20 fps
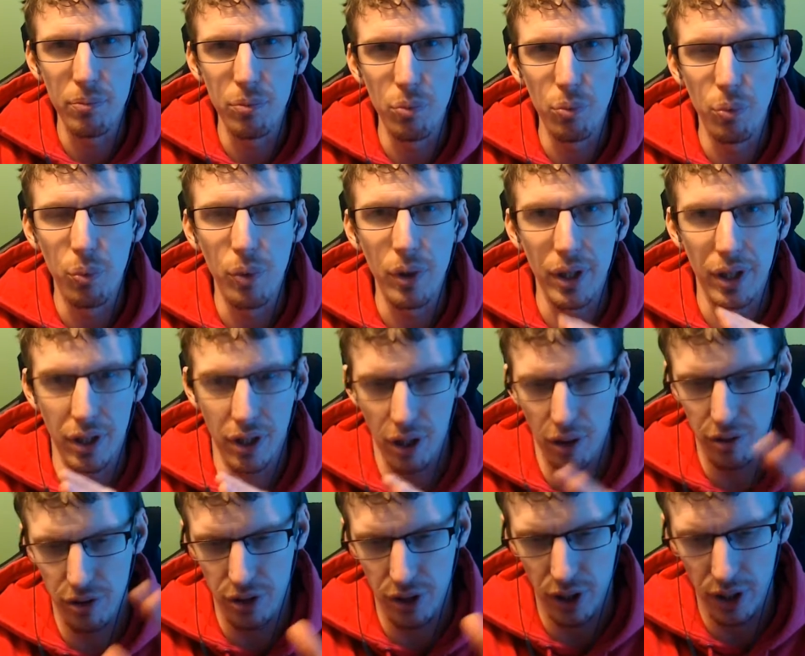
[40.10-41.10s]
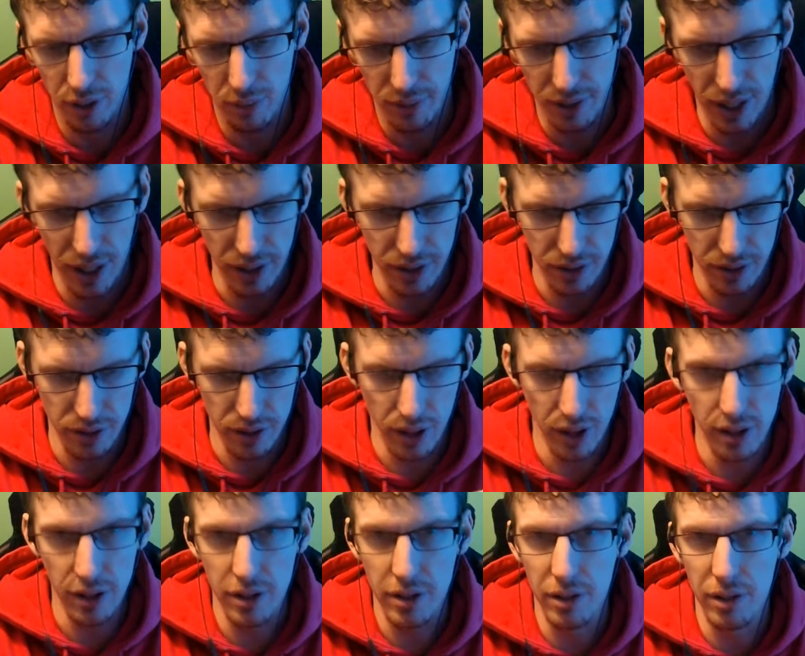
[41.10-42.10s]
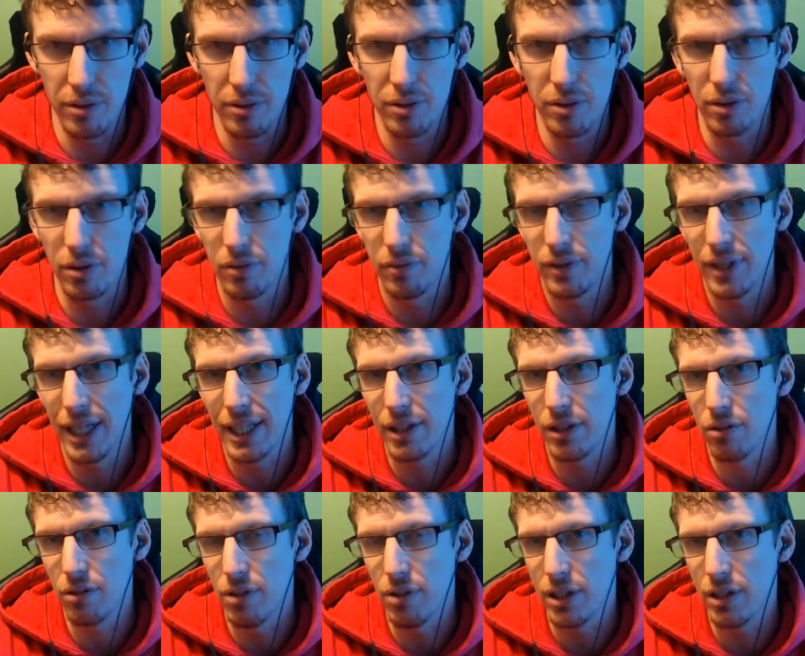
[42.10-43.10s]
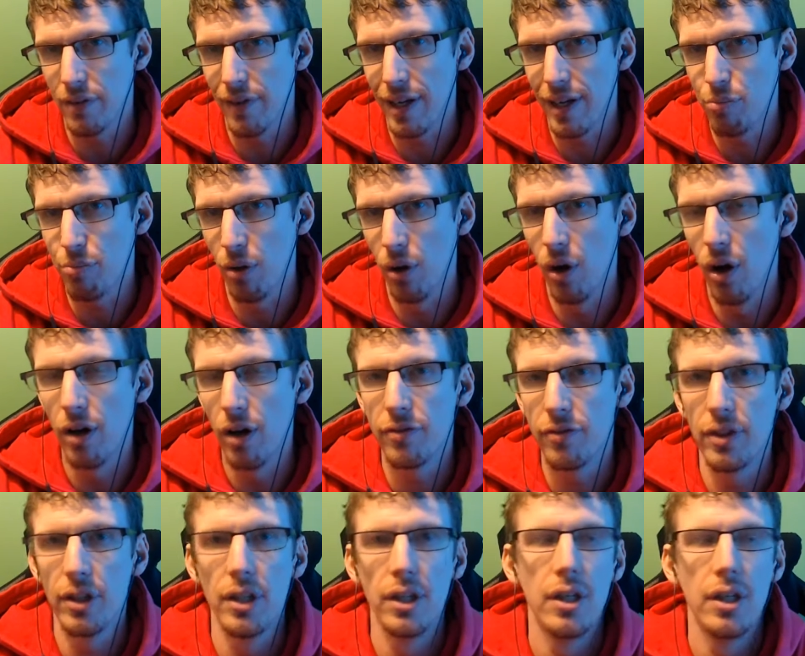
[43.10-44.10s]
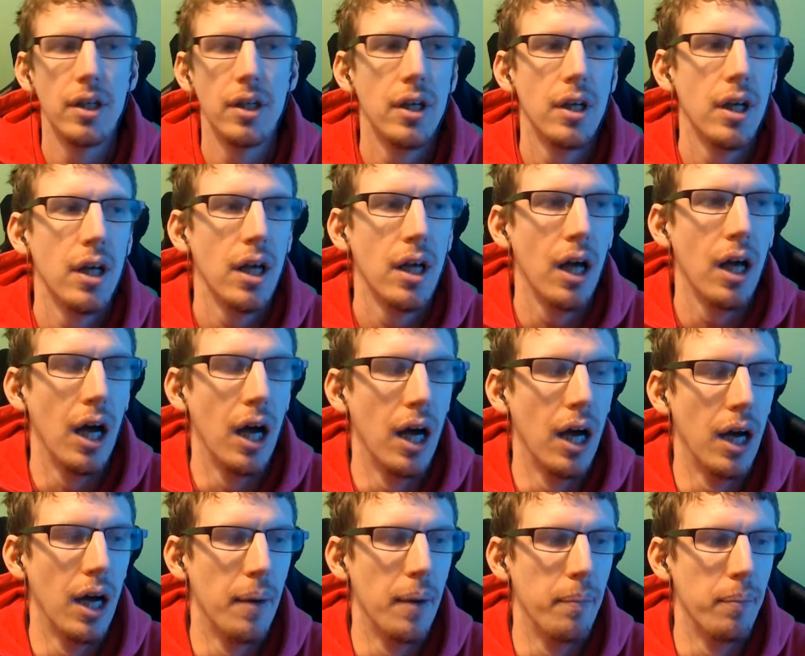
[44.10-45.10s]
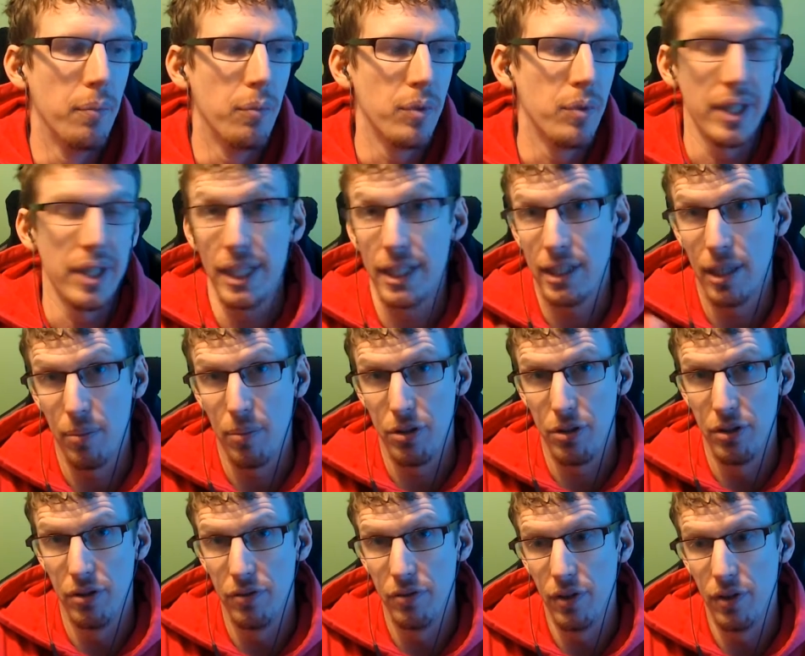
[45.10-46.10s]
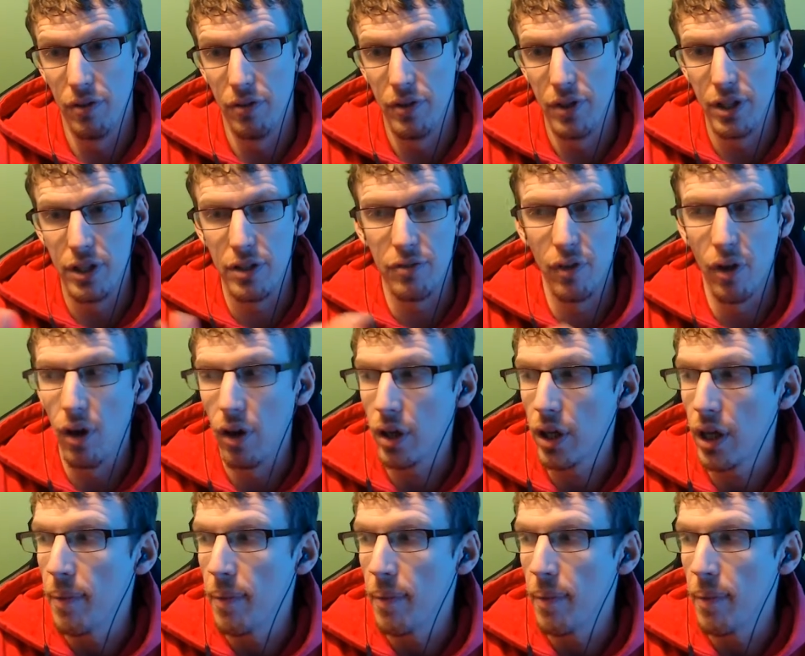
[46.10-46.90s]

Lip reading: we coinciding with that decided to sort of take the rest of April off, with the exception of this vlog.